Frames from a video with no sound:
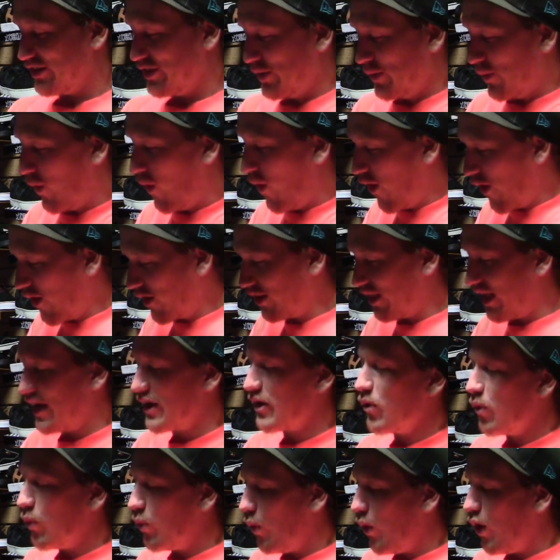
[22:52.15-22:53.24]
you are
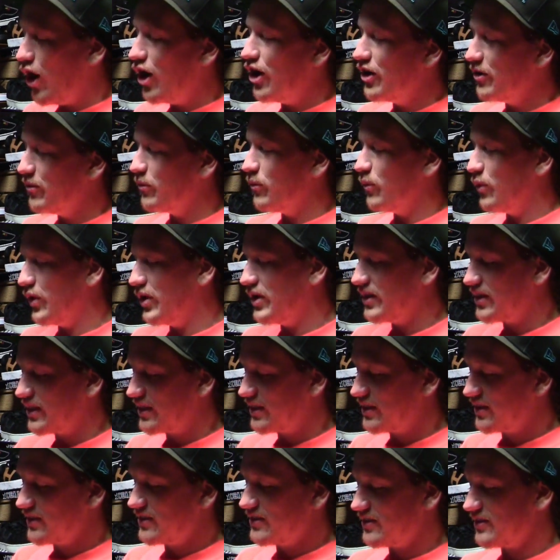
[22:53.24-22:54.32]
like one
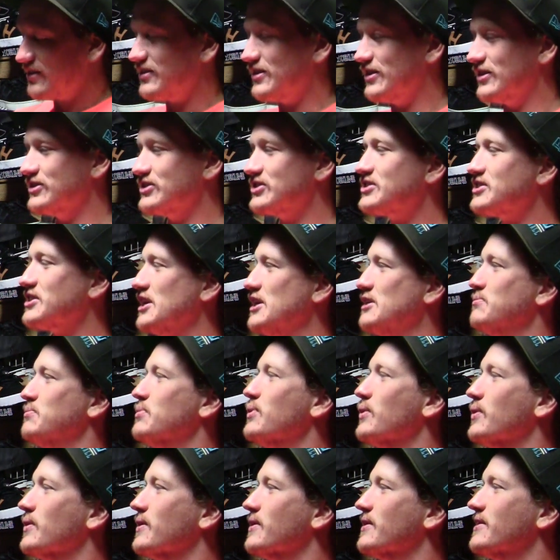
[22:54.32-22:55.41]
with your
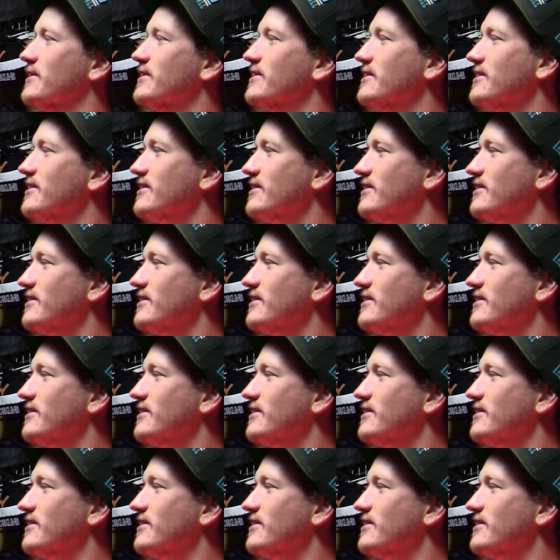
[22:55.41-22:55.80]
skateboard.